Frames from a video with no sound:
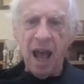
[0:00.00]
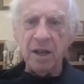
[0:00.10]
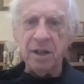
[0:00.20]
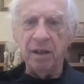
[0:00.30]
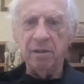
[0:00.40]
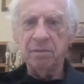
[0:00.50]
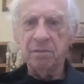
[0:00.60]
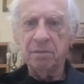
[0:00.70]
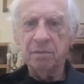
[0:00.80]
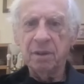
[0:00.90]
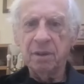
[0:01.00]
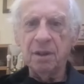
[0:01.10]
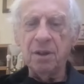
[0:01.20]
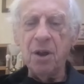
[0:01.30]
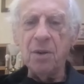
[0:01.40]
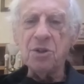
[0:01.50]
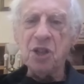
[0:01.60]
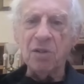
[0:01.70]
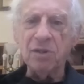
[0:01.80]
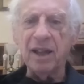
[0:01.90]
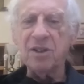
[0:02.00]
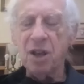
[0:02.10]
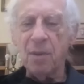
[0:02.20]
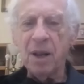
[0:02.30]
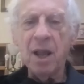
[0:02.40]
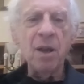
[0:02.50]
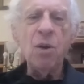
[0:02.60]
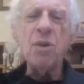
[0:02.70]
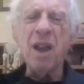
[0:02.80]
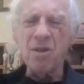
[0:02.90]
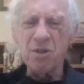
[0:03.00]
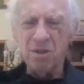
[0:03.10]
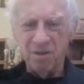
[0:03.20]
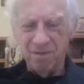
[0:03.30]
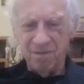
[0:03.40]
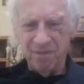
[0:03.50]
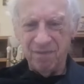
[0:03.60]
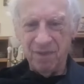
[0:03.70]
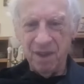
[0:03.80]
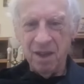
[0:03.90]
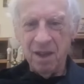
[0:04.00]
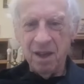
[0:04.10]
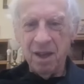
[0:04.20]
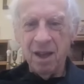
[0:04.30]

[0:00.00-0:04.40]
acting, you know, and sound like someone. Who cares? Yeah,